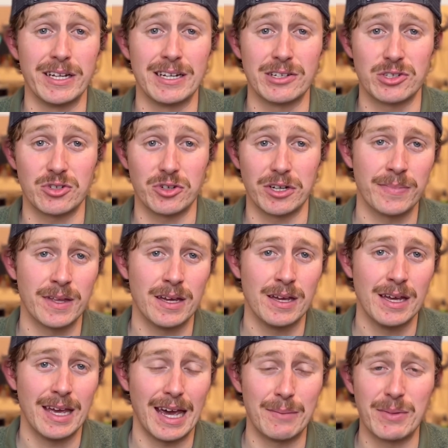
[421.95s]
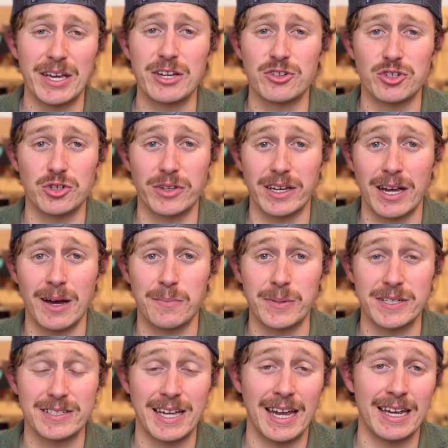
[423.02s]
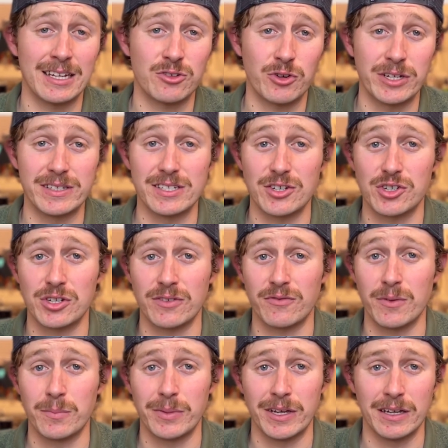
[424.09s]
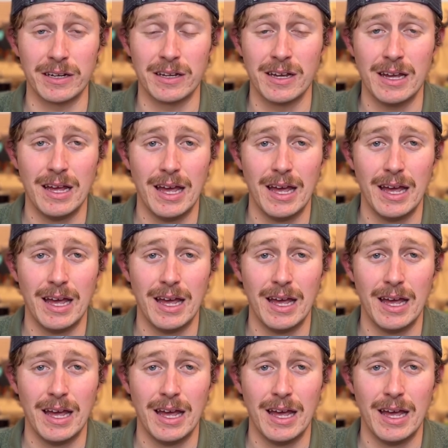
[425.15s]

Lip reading: industry and making sure that companies can transition from being